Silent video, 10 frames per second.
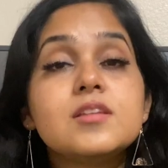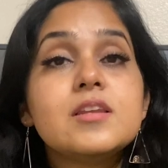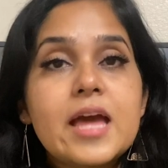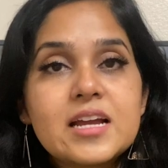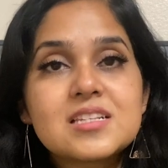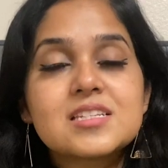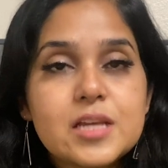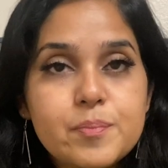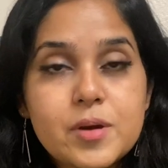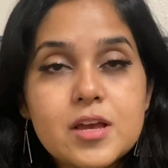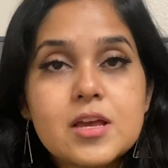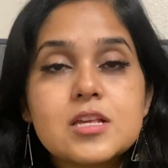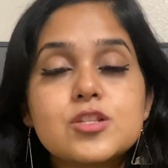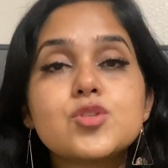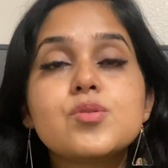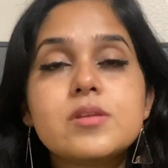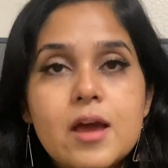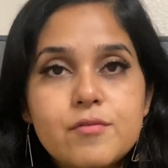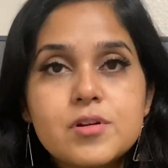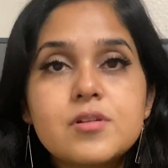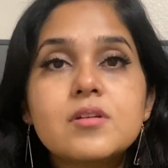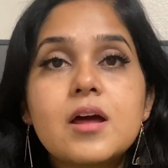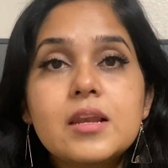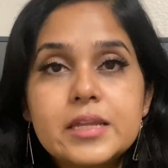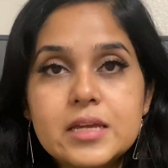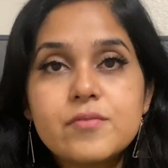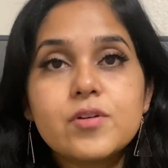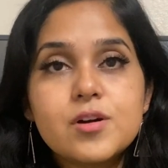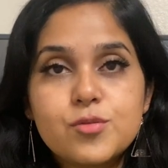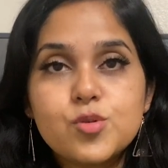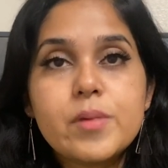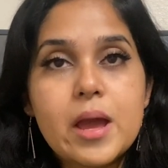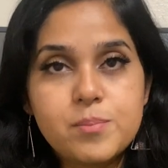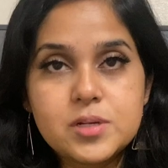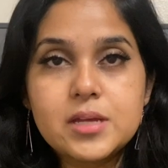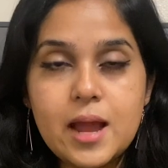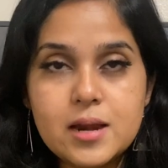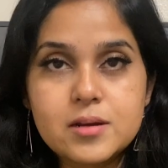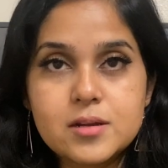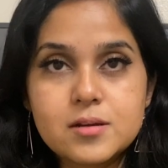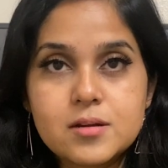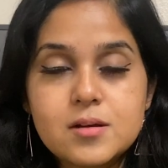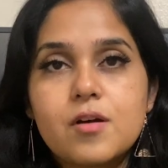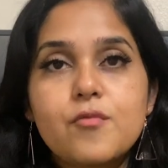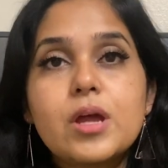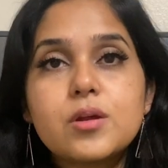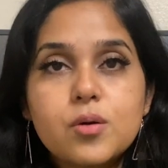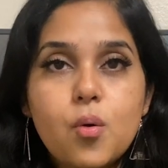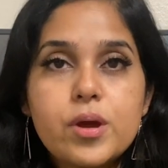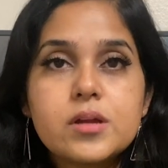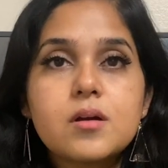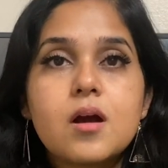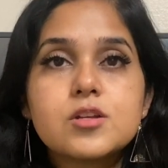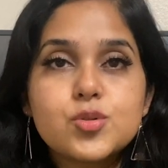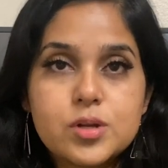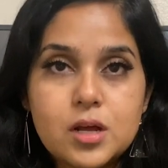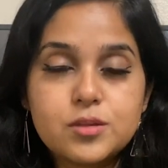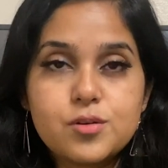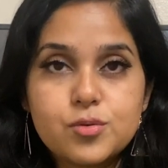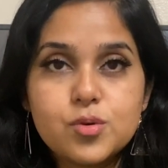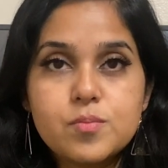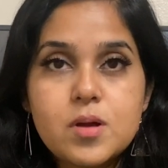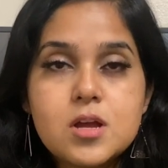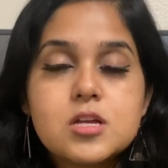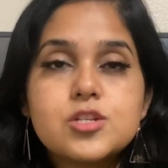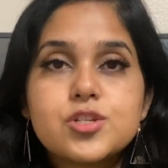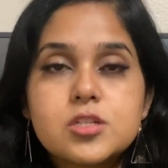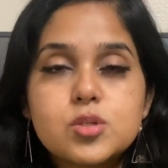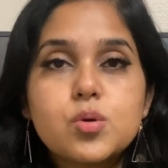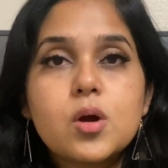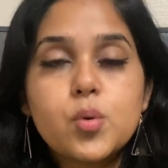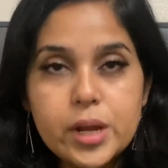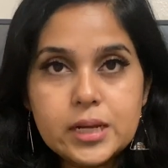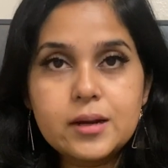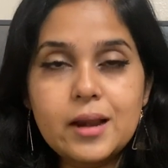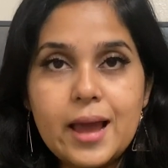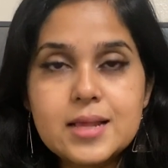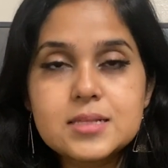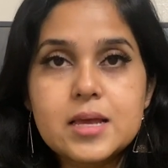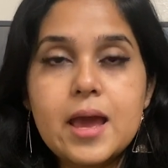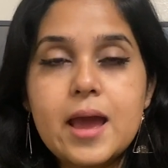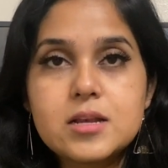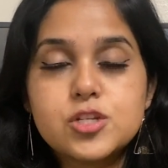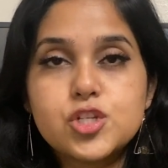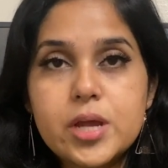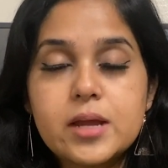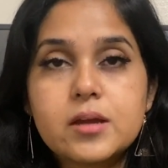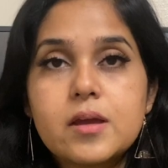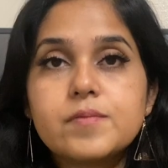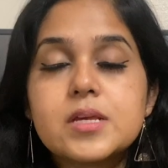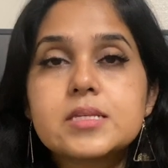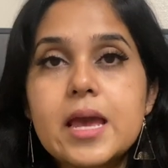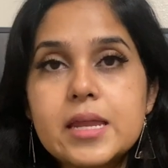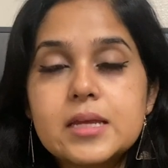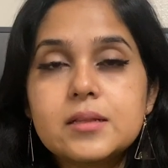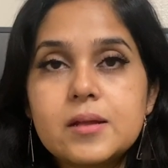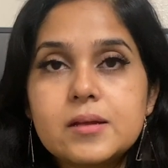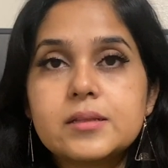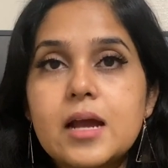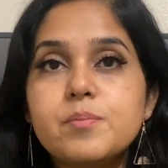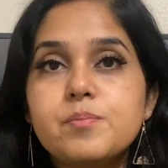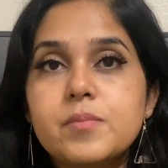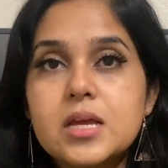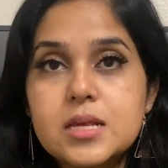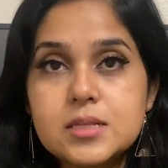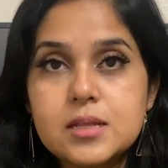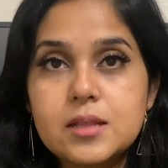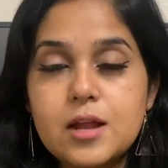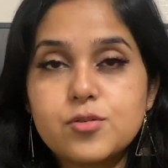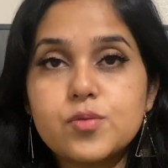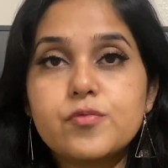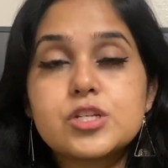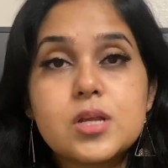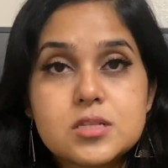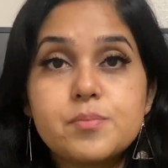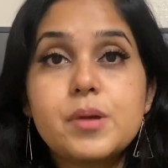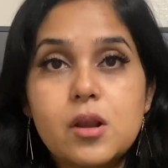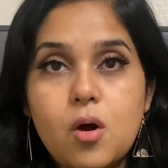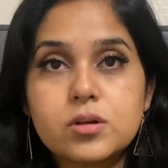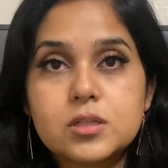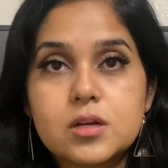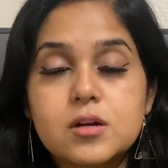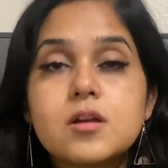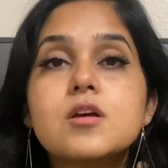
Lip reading: The next tip is to never leave a room empty-handed. When you're going to another room, just do a quick glance and check if there's anything that is in that room which doesn't belong there.